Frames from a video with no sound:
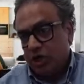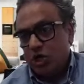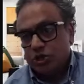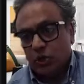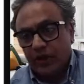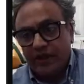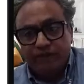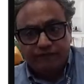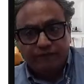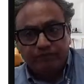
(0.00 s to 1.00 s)
So
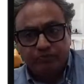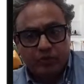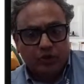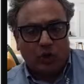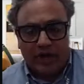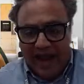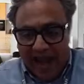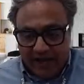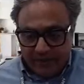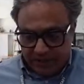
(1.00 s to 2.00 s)
if your
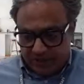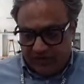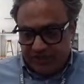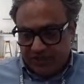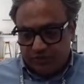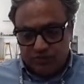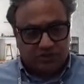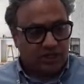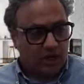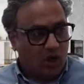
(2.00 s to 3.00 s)
administration users
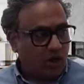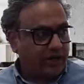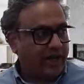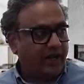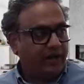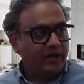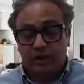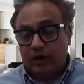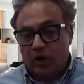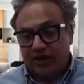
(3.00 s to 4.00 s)
are logged
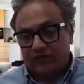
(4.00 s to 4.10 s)
in